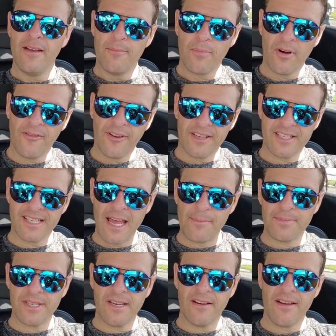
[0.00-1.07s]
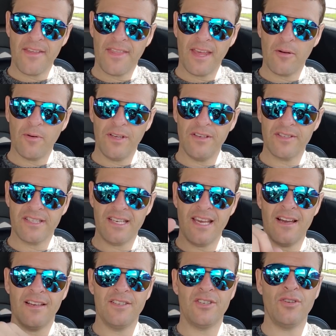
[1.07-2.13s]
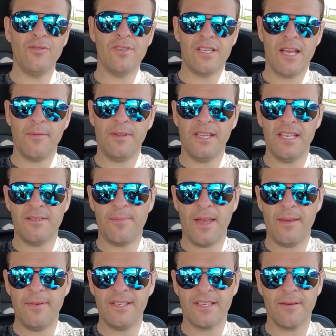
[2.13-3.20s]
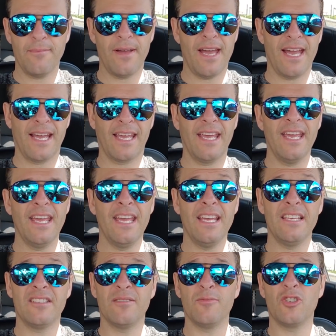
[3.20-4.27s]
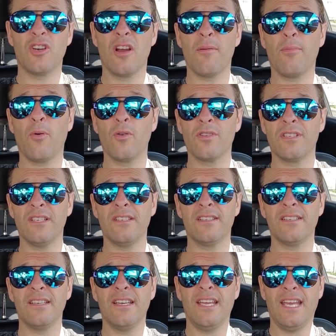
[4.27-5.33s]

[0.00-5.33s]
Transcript: Perfect steps here. I think what you'll see on Tuesday when these babies come back is some sharp horses